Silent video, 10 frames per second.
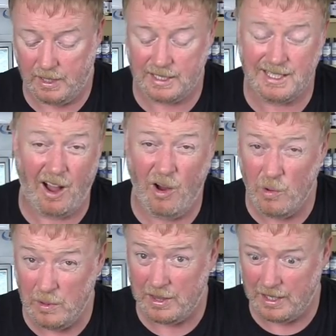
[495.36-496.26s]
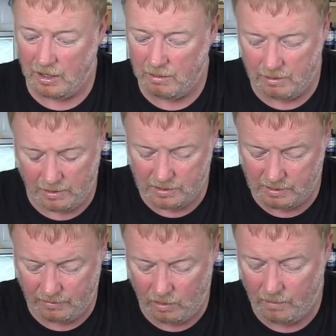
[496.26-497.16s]
but that's the only thing I will use
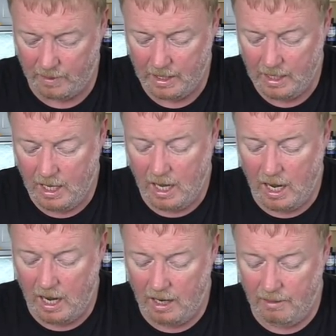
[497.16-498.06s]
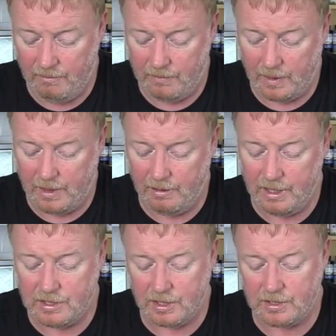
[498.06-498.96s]
it for. Um, there
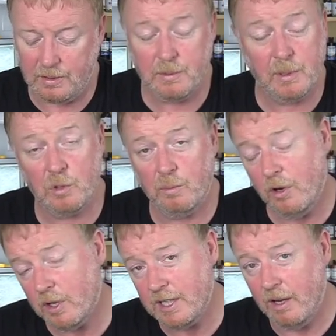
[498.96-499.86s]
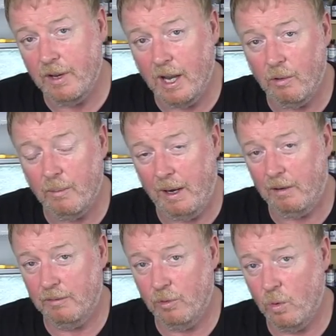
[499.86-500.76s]
is some special products out now
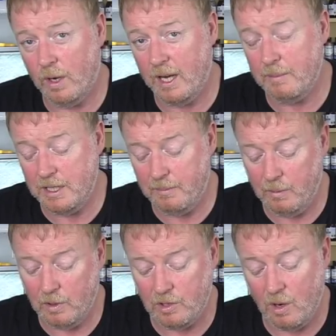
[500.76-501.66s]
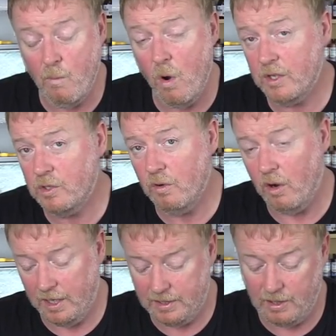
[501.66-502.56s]
apparently for canopy dipping, which I might
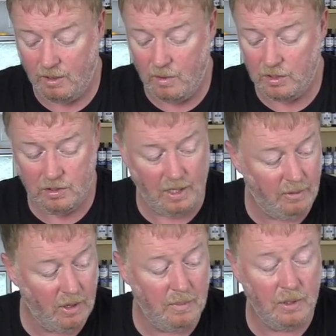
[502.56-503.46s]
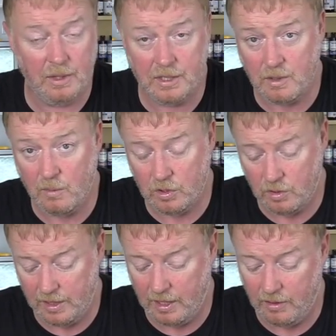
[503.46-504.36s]
try. So I might do that when I build this. I might
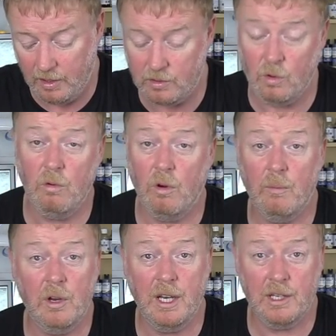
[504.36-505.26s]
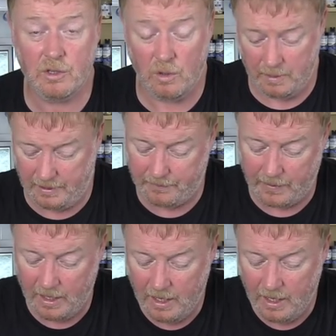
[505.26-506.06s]
try that on those or on my next cockpit.